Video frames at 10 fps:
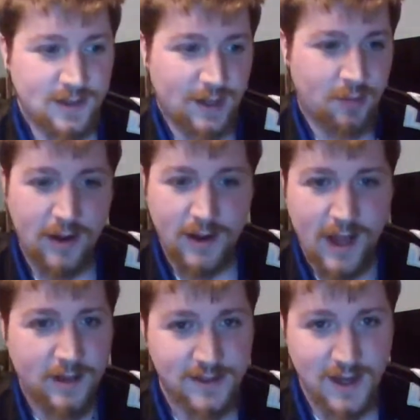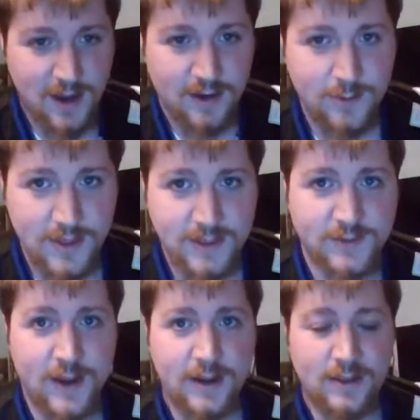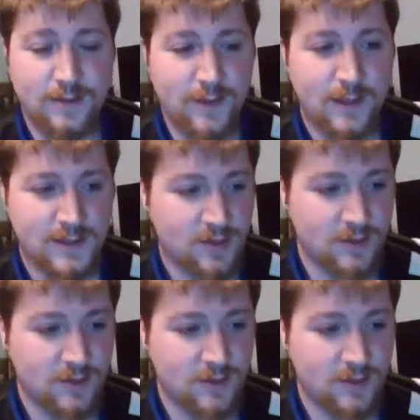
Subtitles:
like, Brendan Allen's not going to win this fight on the feet.